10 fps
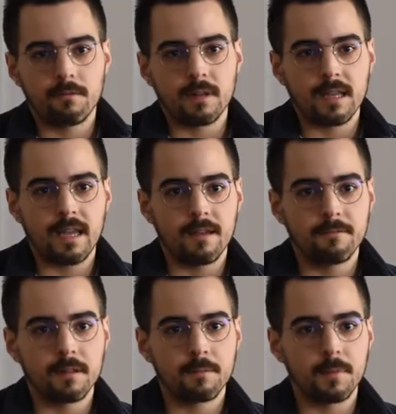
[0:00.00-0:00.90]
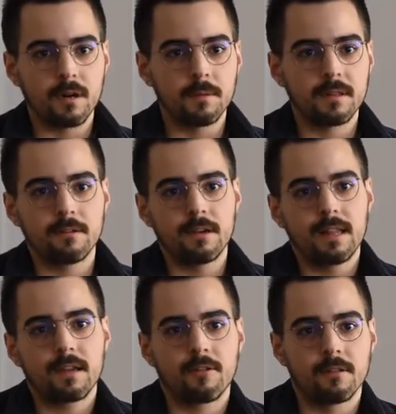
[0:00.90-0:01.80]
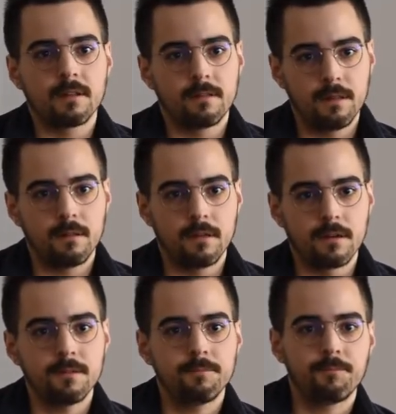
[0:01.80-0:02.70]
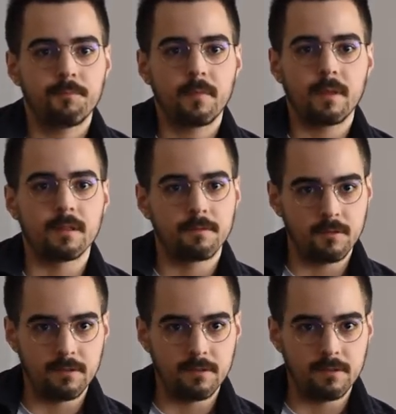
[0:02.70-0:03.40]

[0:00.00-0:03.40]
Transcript: will have its parliamentary election this year, in a few